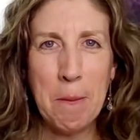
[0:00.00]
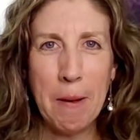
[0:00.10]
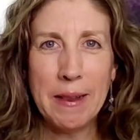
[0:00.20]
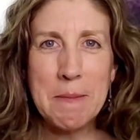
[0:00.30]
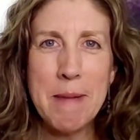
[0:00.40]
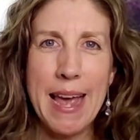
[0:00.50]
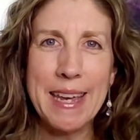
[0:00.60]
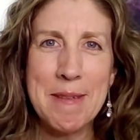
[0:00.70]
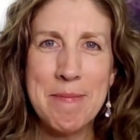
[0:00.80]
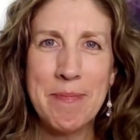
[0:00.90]
Welcome
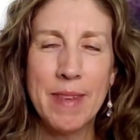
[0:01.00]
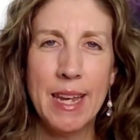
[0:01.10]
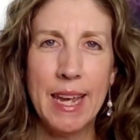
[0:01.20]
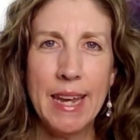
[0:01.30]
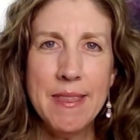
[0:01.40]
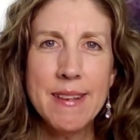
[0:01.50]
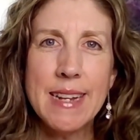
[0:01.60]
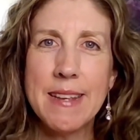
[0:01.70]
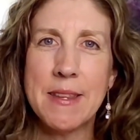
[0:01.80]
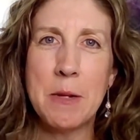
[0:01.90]
back. In this
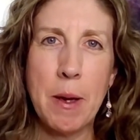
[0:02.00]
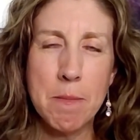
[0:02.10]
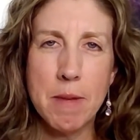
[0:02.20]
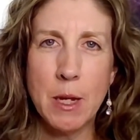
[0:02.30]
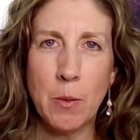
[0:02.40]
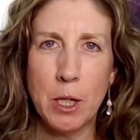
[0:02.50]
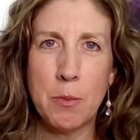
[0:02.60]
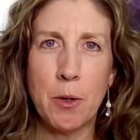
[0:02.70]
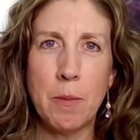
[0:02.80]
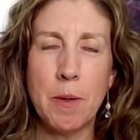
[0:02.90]
lesson about money
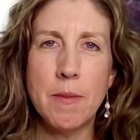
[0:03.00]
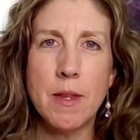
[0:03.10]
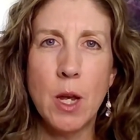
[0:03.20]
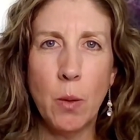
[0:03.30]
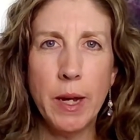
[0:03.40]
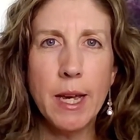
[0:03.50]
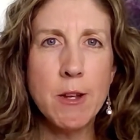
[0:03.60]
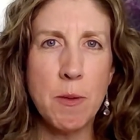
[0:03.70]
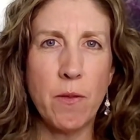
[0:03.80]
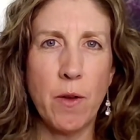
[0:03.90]
word problems, we're
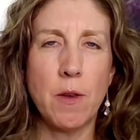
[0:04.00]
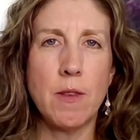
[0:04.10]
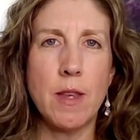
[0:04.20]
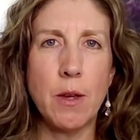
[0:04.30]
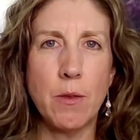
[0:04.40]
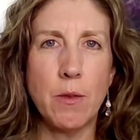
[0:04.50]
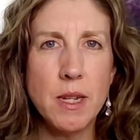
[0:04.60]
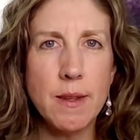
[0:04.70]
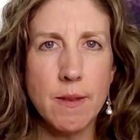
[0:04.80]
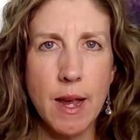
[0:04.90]
going to be focusing on what
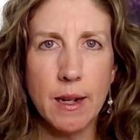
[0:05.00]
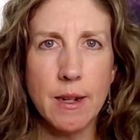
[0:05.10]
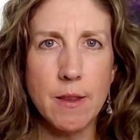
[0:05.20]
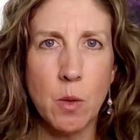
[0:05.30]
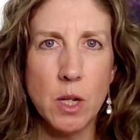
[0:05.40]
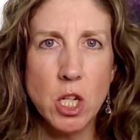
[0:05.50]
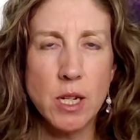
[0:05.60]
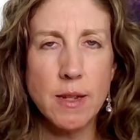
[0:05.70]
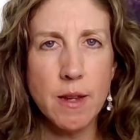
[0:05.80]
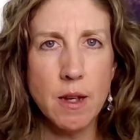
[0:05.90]
exactly the
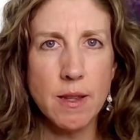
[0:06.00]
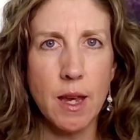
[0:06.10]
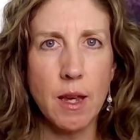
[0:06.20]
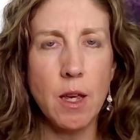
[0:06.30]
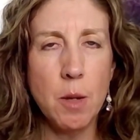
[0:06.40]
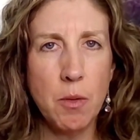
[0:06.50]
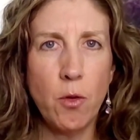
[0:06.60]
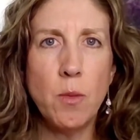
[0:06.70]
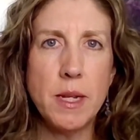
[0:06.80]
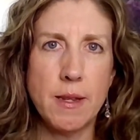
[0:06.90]
question is asking
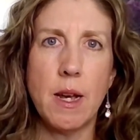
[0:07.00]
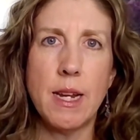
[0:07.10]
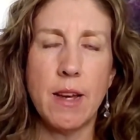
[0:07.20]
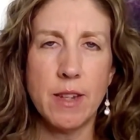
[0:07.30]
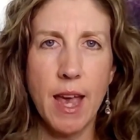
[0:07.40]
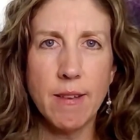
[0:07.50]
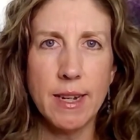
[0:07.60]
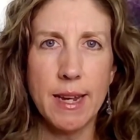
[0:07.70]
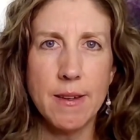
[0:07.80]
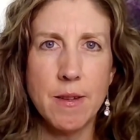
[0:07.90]
before we decide how to
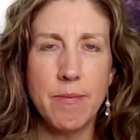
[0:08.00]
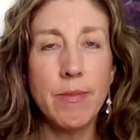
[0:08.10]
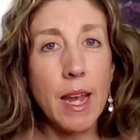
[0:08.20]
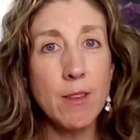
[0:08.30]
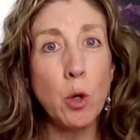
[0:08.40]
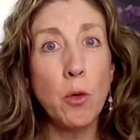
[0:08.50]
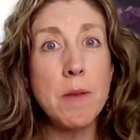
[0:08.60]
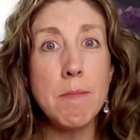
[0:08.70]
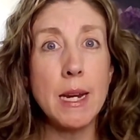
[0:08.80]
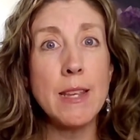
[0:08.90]
calculate. It's called
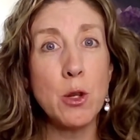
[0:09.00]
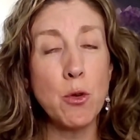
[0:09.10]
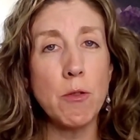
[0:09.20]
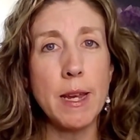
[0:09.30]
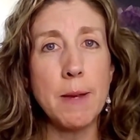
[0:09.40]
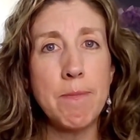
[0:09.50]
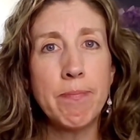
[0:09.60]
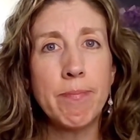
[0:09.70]
the money story.